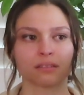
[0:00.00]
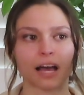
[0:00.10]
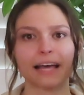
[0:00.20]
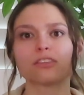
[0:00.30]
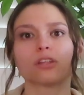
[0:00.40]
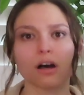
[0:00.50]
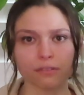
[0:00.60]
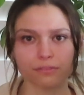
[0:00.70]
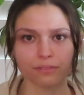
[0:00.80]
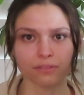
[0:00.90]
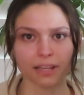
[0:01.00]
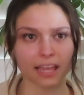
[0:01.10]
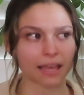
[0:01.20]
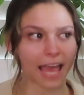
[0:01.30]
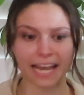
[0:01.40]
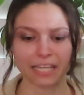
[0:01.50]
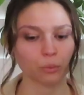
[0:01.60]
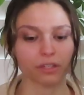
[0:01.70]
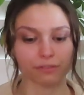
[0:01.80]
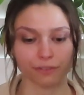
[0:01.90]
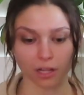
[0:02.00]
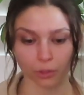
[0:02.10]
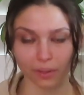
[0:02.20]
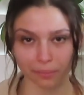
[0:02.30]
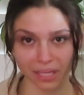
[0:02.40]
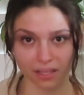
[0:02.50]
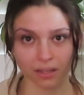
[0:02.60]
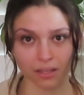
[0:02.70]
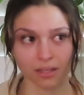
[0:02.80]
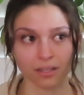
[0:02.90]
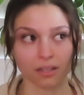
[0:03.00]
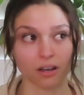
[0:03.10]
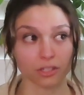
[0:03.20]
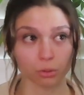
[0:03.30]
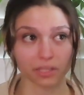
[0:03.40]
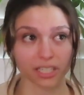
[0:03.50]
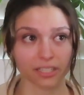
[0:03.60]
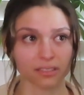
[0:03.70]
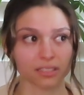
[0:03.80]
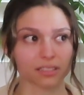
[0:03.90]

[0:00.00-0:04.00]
I love anyone following me on Twitter.